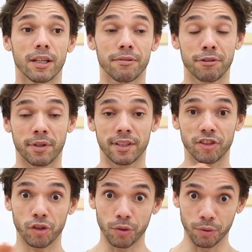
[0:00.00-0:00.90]
if you're in a
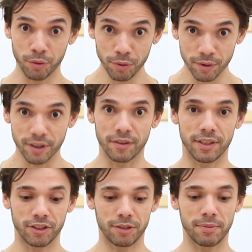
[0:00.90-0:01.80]
school, you
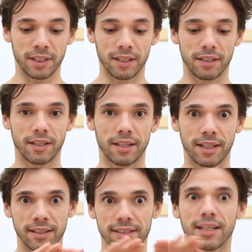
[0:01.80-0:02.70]
need to be
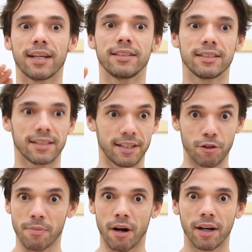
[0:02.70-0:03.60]
inside this
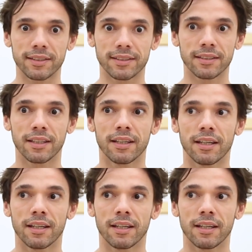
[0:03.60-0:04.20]
little box,